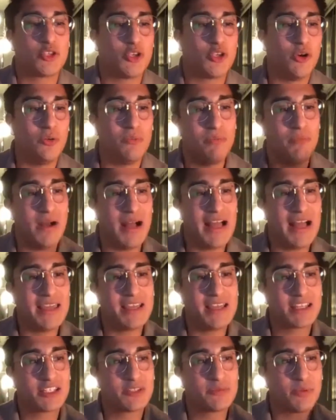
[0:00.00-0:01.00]
So my
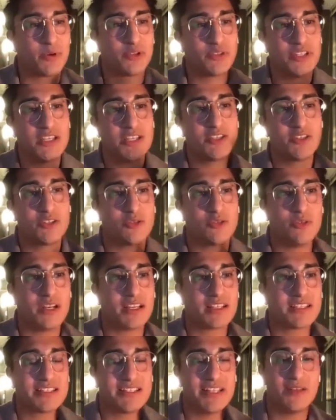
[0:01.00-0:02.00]
expertise, to an
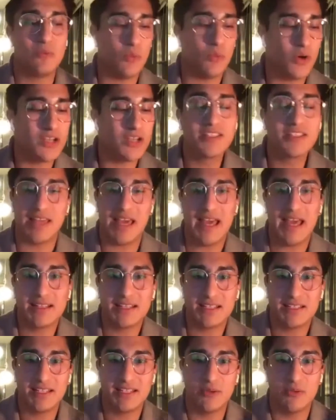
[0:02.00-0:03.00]
extent, was that
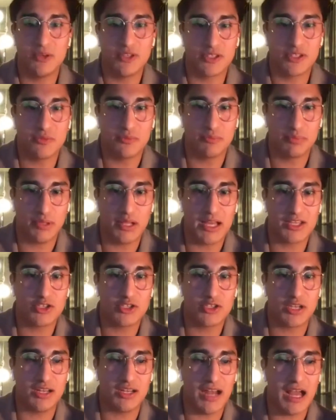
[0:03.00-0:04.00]
it was supply
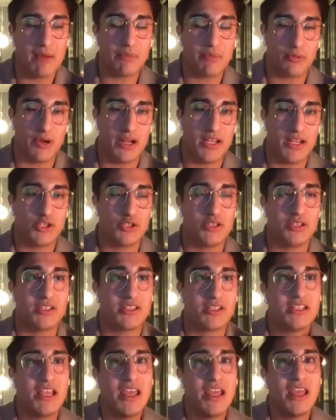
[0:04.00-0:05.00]
chain
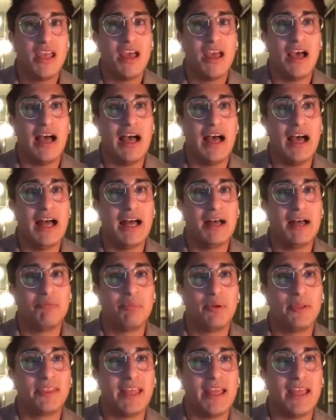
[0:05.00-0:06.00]
operations.
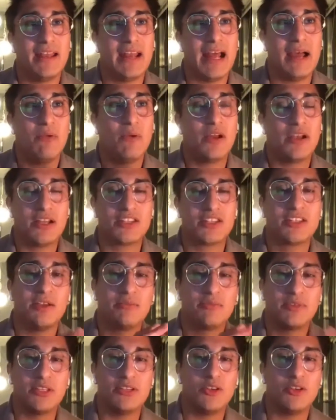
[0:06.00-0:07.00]
But then I wanted
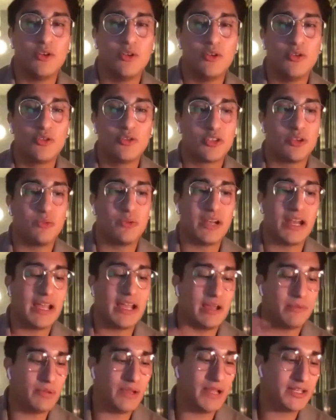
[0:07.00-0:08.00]
something new. So when I
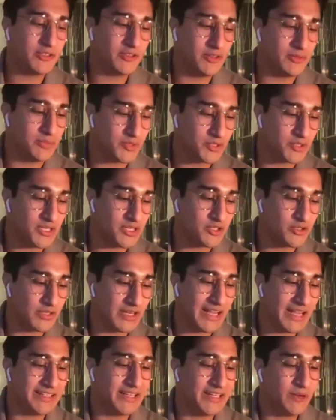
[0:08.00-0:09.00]
applied to the
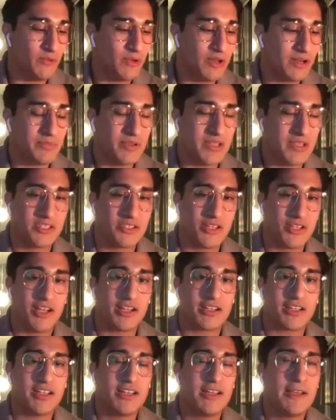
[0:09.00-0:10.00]
position, I didn't want to be
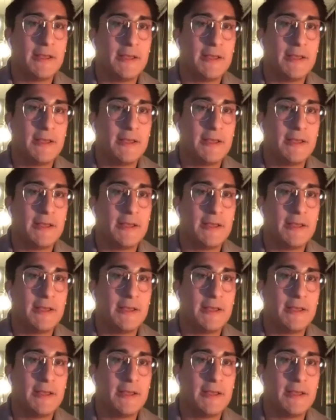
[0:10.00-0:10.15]
stuck